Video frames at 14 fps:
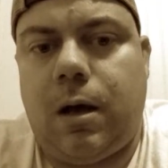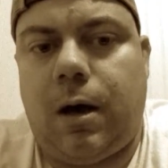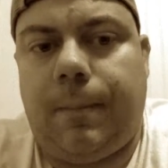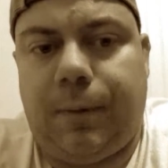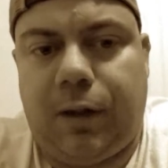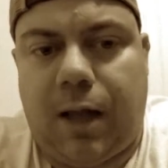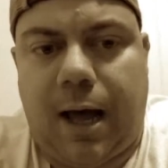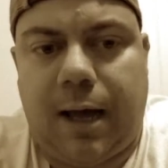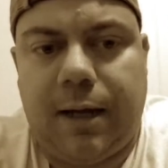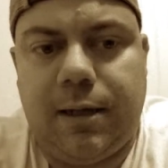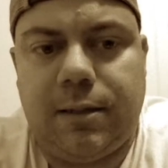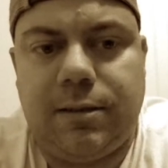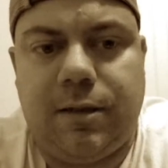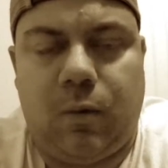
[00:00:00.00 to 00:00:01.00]

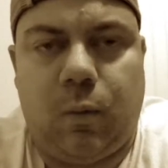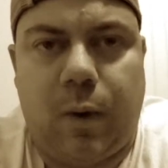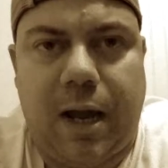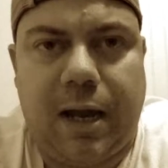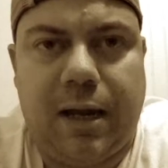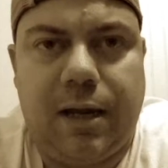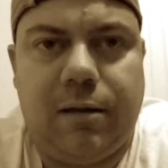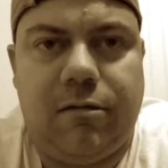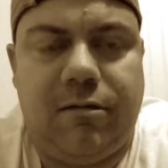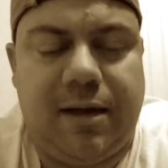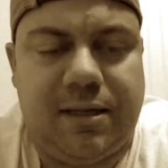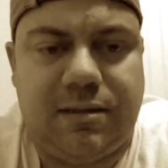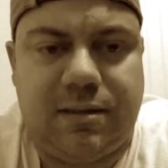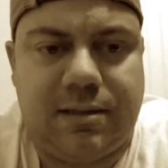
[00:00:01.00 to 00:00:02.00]
apply to the way
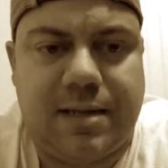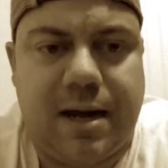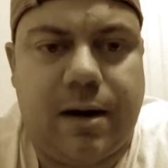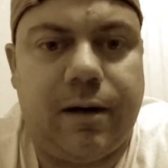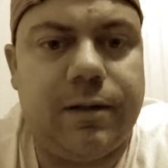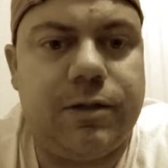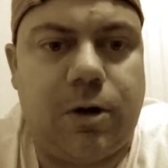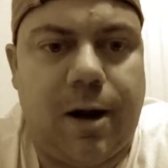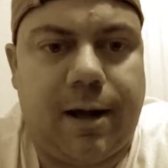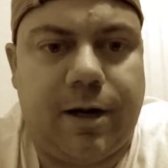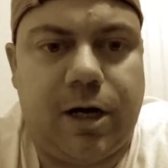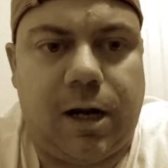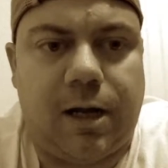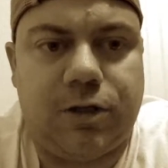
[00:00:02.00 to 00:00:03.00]
they sit down and
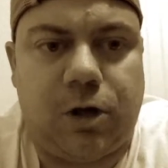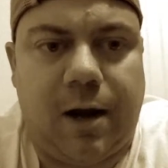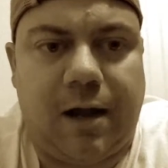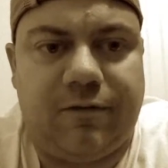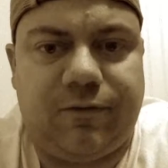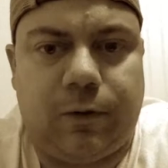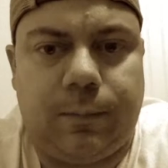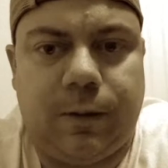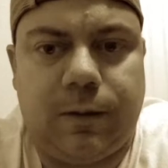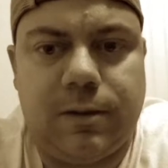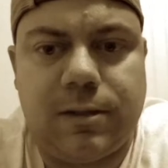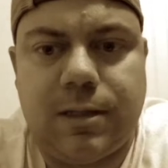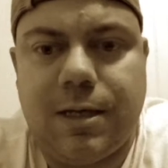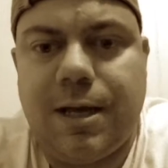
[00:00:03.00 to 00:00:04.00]
strategize draft
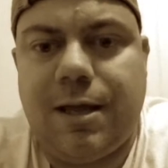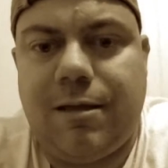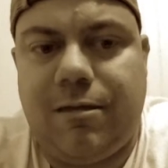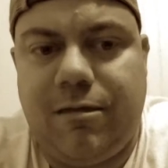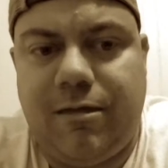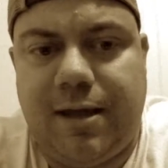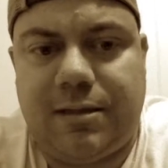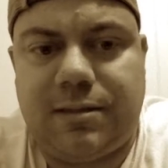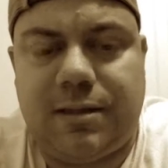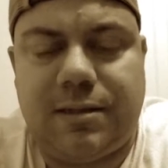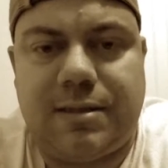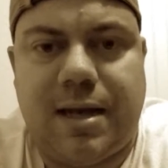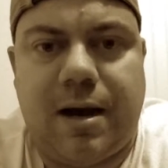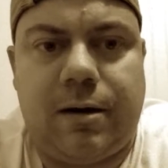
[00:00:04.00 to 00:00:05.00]
formulas They
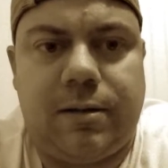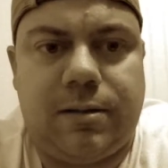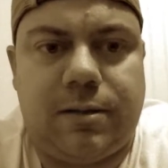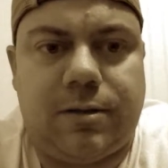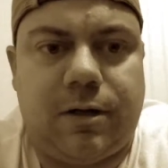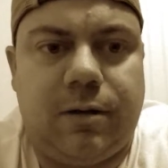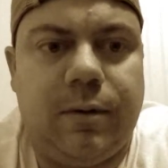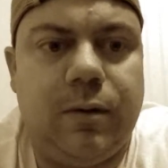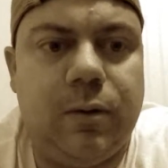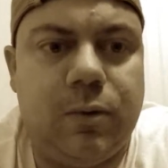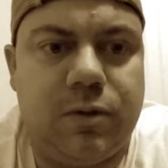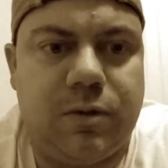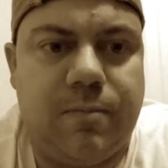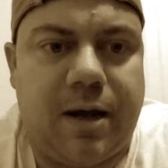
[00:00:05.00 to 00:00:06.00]
sit down and determine
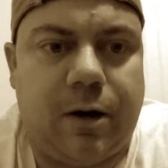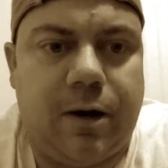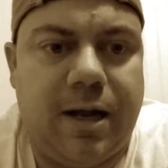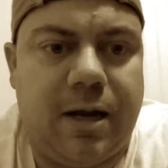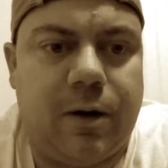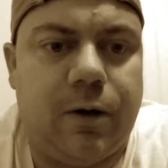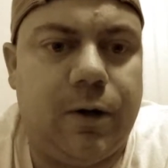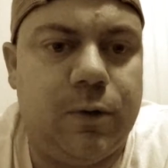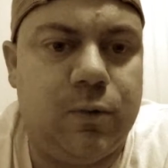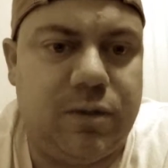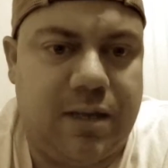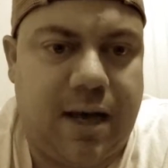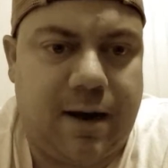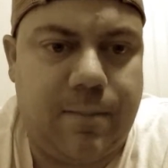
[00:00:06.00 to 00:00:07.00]
who's a better hitter and who's
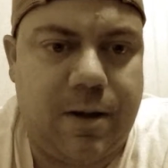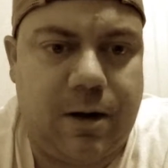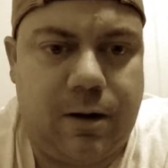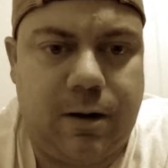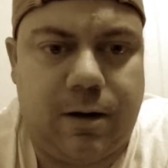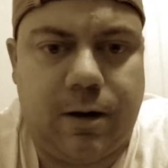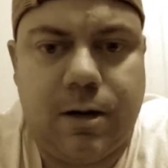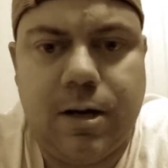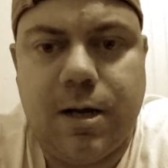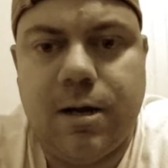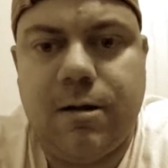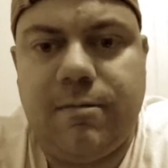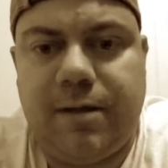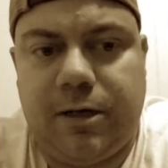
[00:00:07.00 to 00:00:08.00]
not a better hitter.
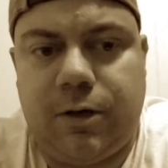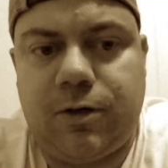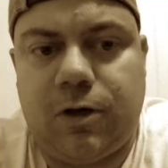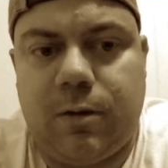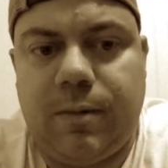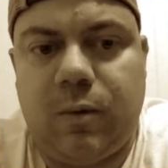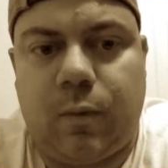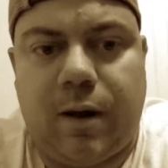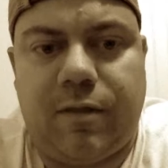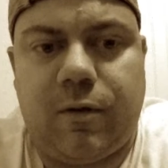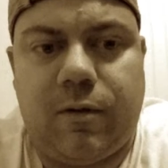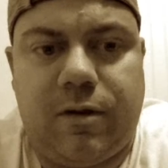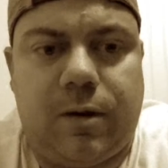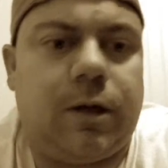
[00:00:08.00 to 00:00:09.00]
They determine
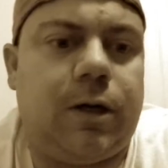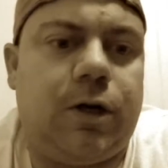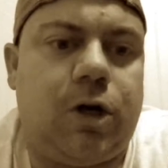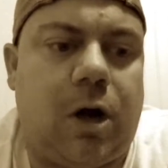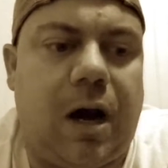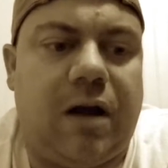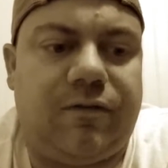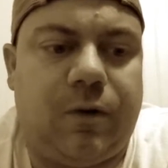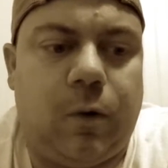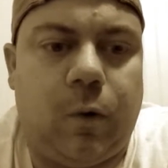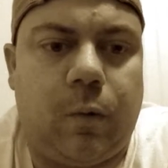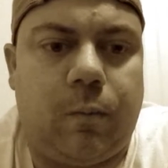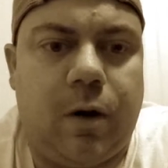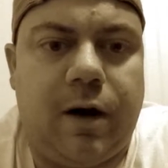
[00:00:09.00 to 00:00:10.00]
whether they're going to draft the
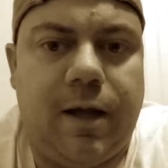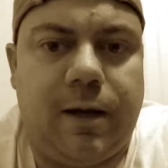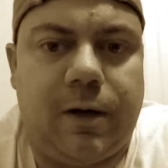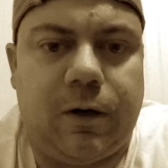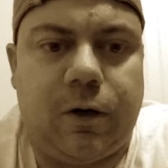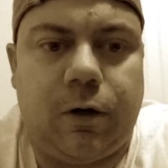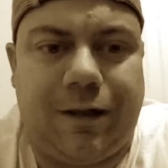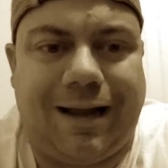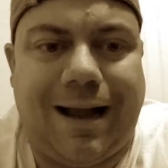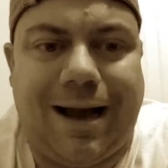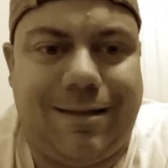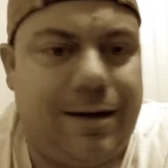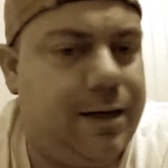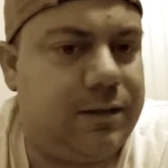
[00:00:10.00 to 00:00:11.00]
home run hitter or the
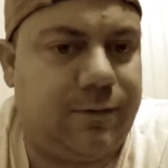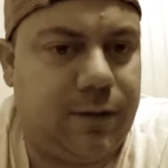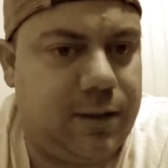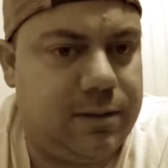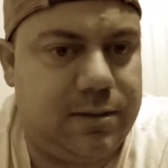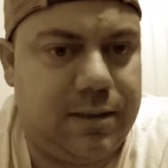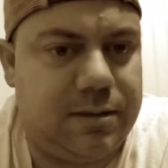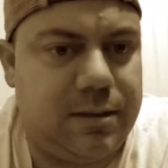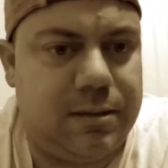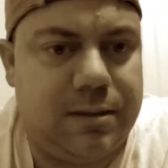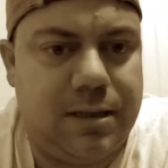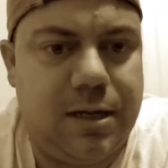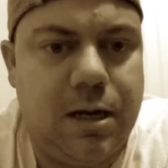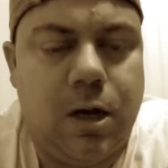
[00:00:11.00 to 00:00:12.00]
guy that hits for
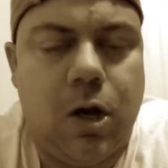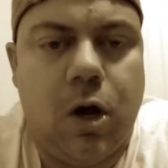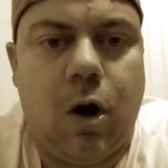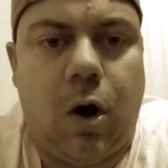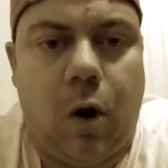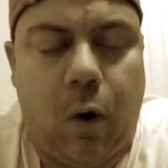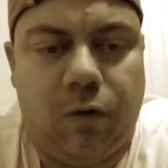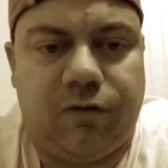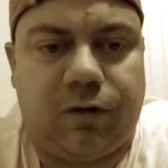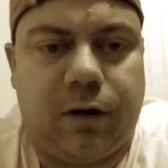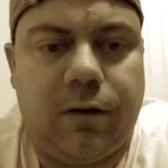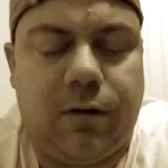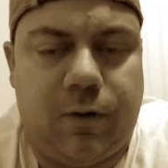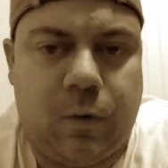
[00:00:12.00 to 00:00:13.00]
consistency
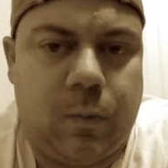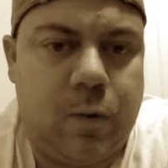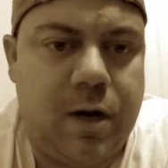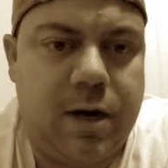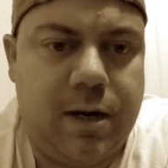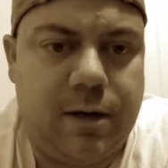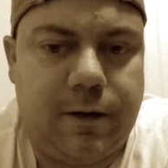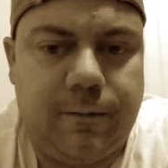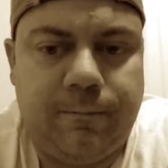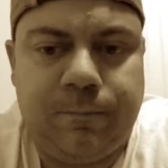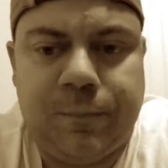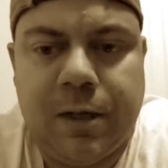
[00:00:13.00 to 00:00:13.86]
over the home run hitter.